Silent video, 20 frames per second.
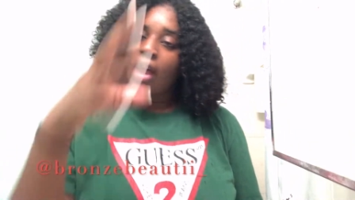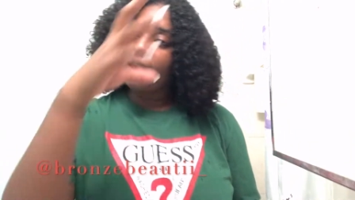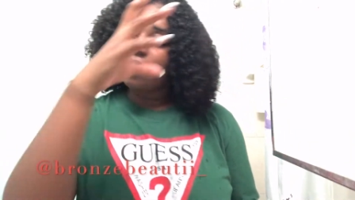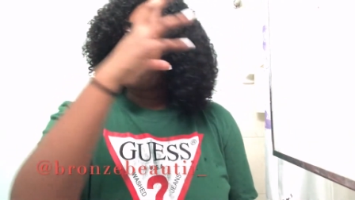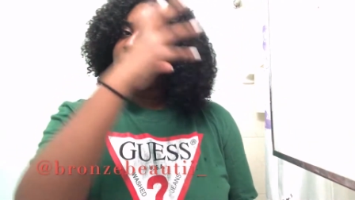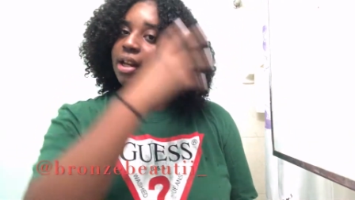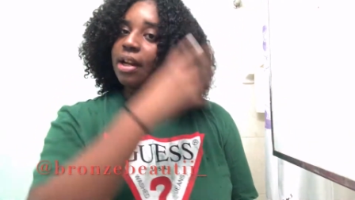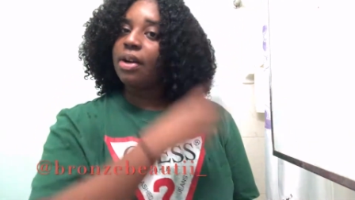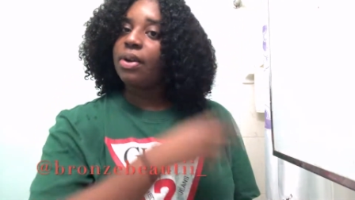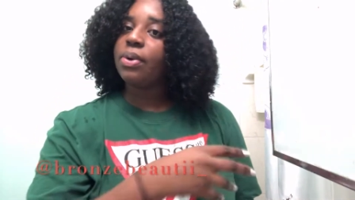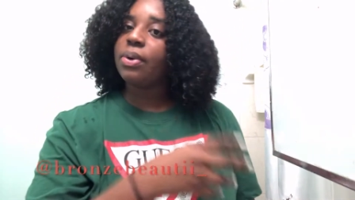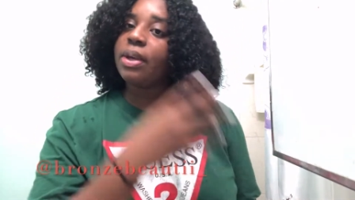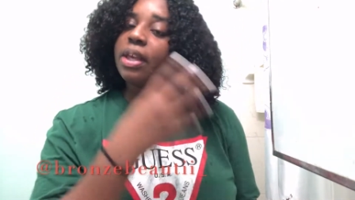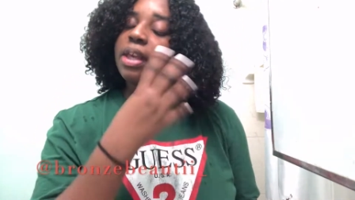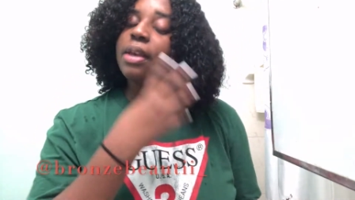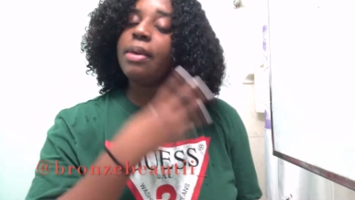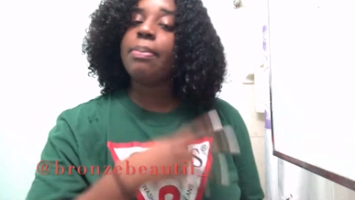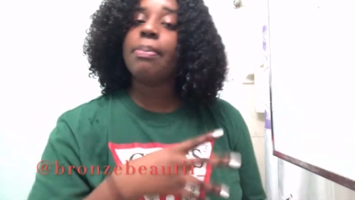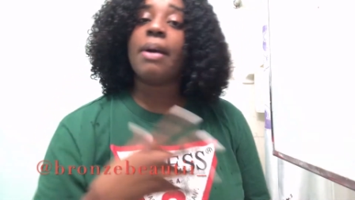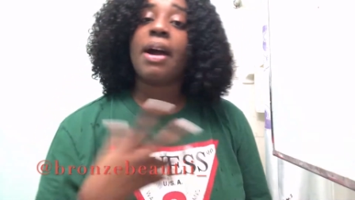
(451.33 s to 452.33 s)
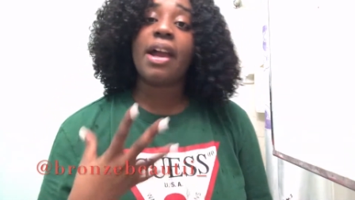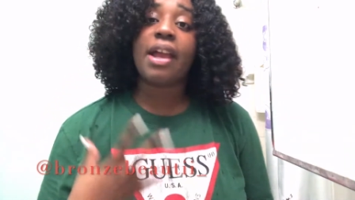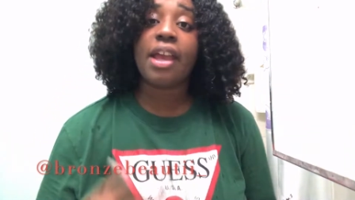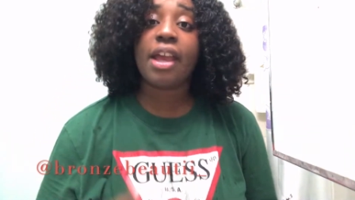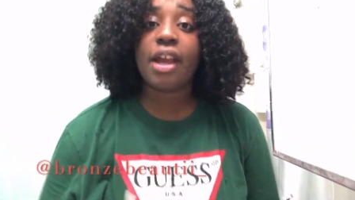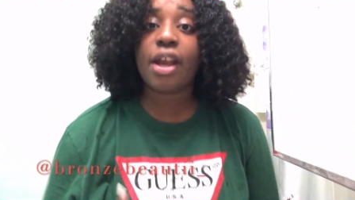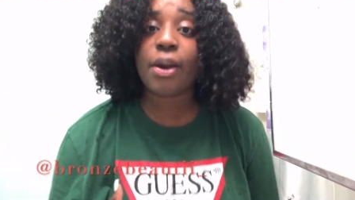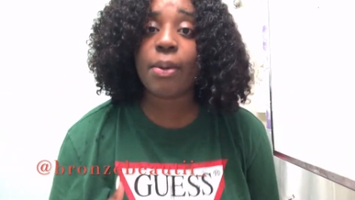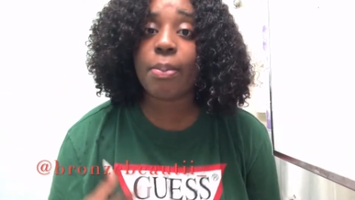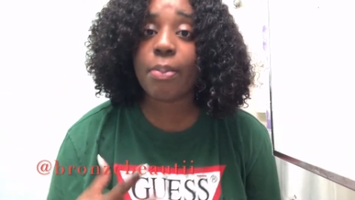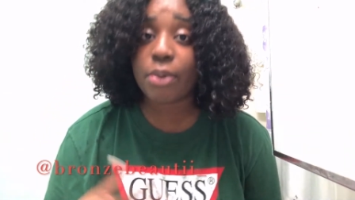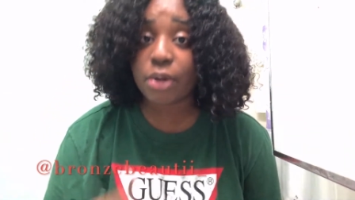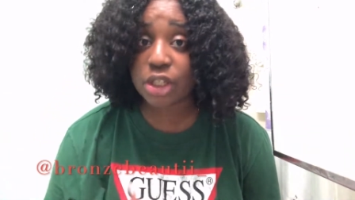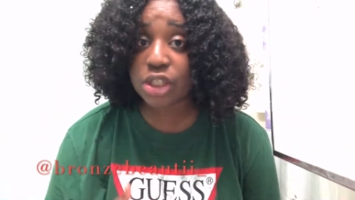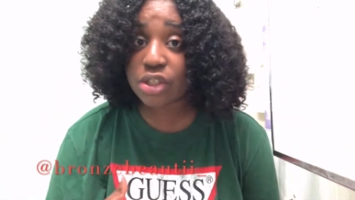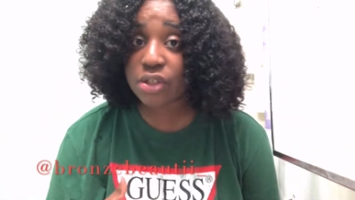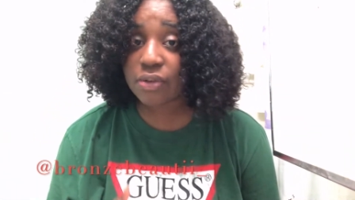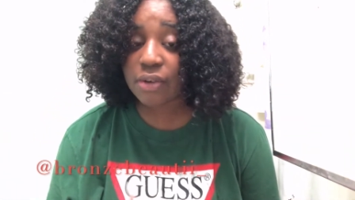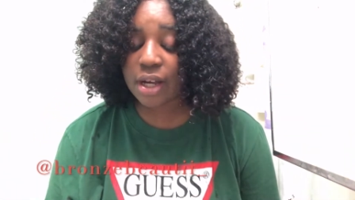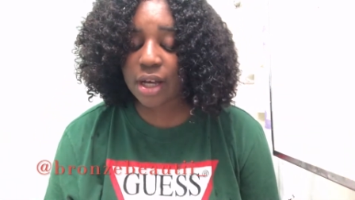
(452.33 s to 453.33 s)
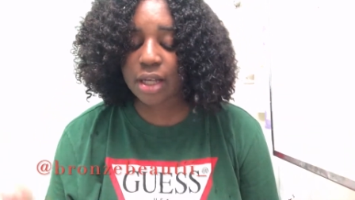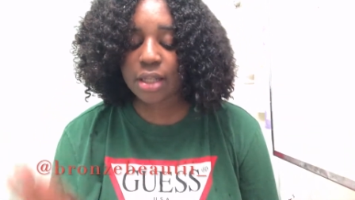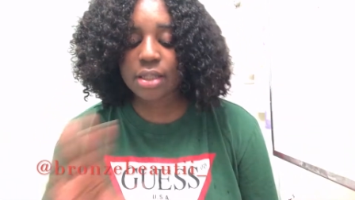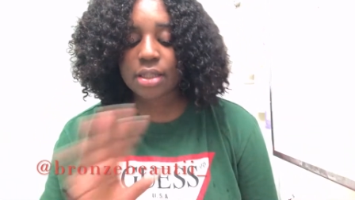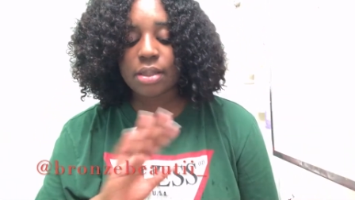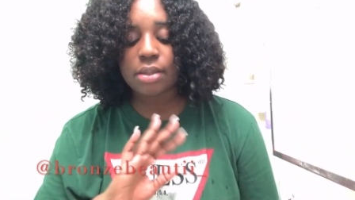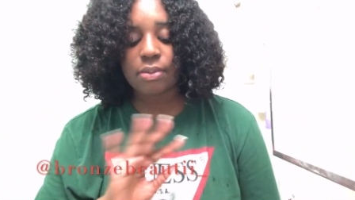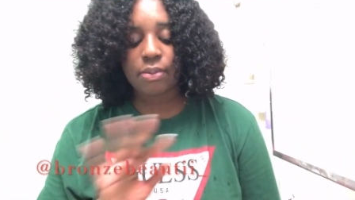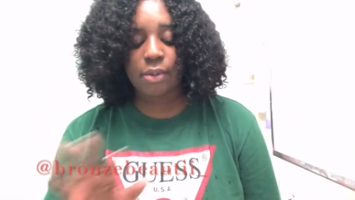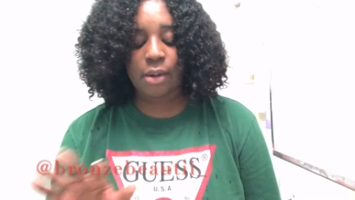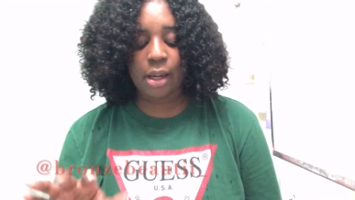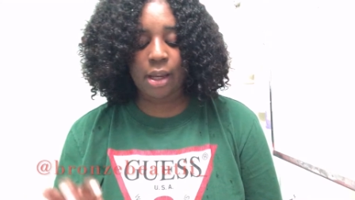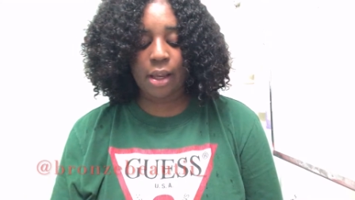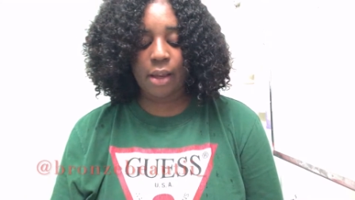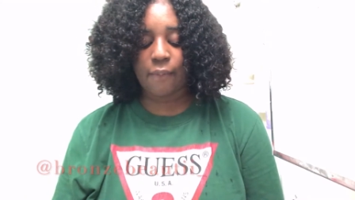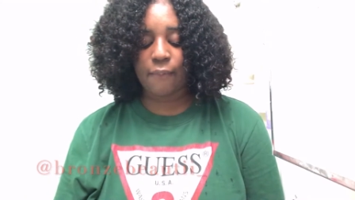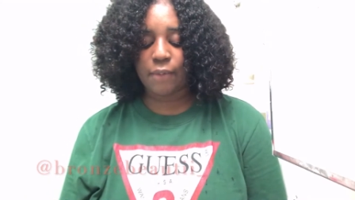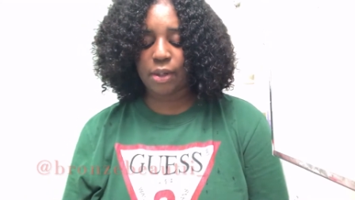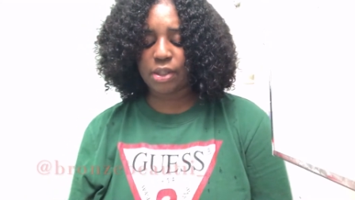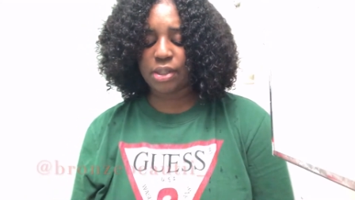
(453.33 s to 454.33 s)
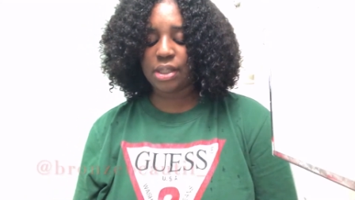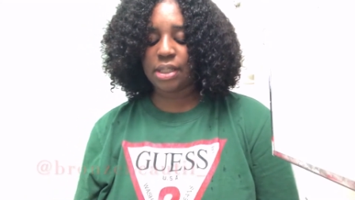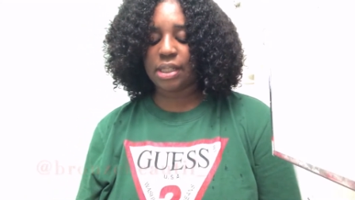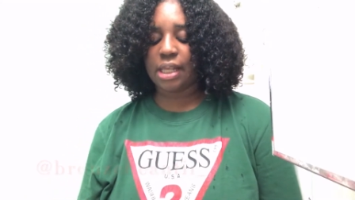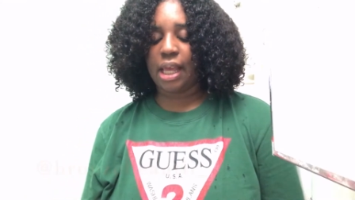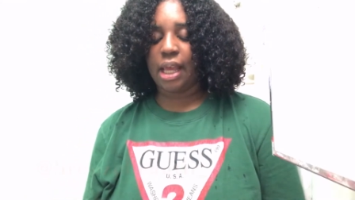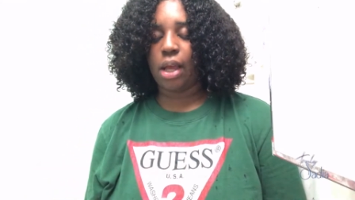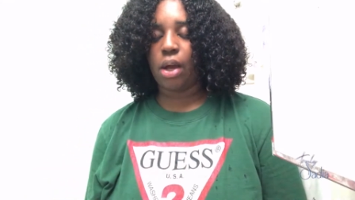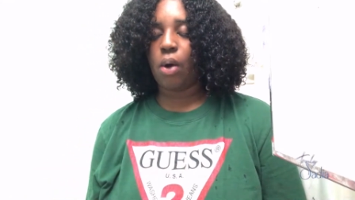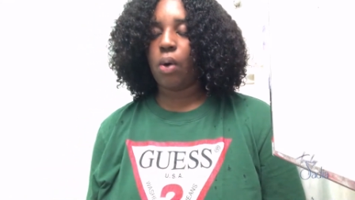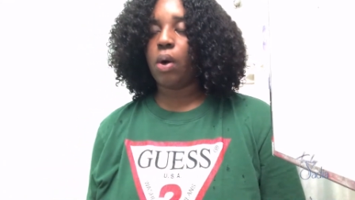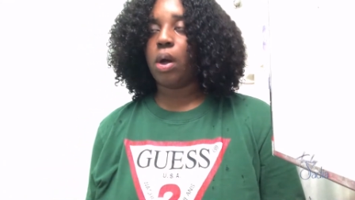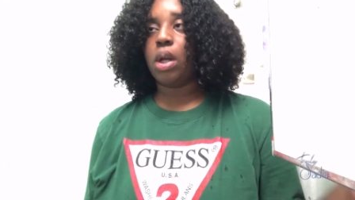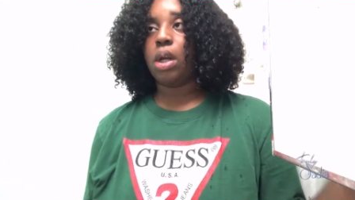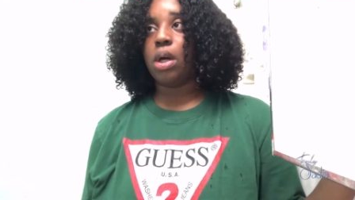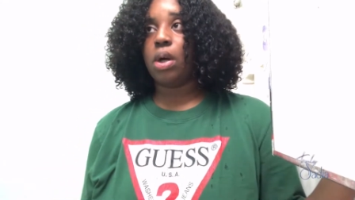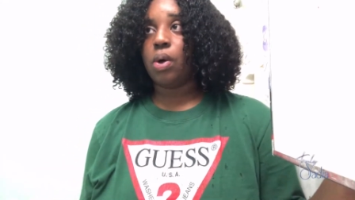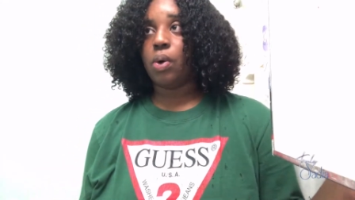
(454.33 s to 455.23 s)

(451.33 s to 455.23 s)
that it'll keep my hair moisturized, right? Versus like coconut